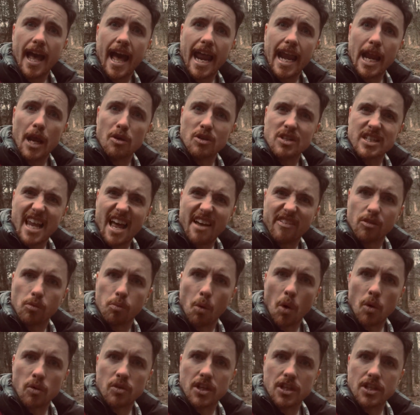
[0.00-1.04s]
He was left
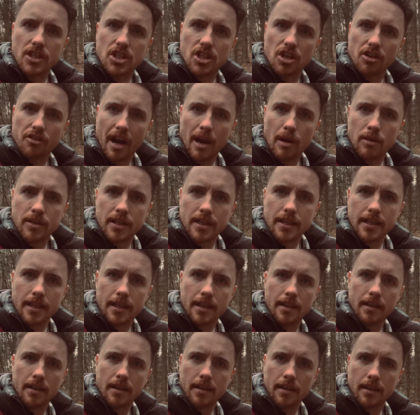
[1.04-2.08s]
wounded, surrounded
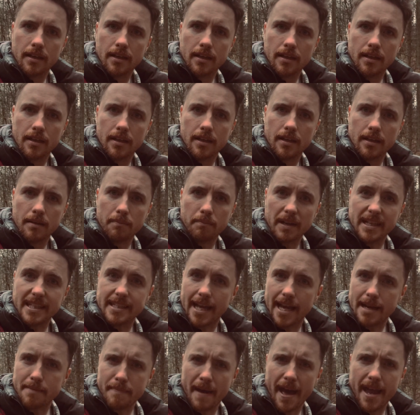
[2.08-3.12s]
by
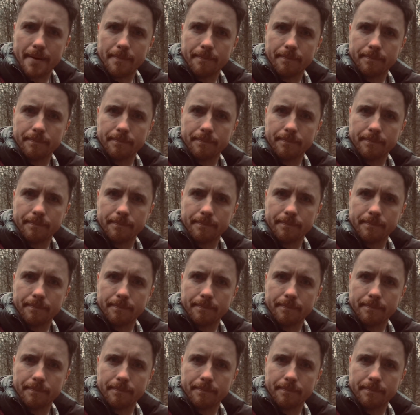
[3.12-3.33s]
dead men.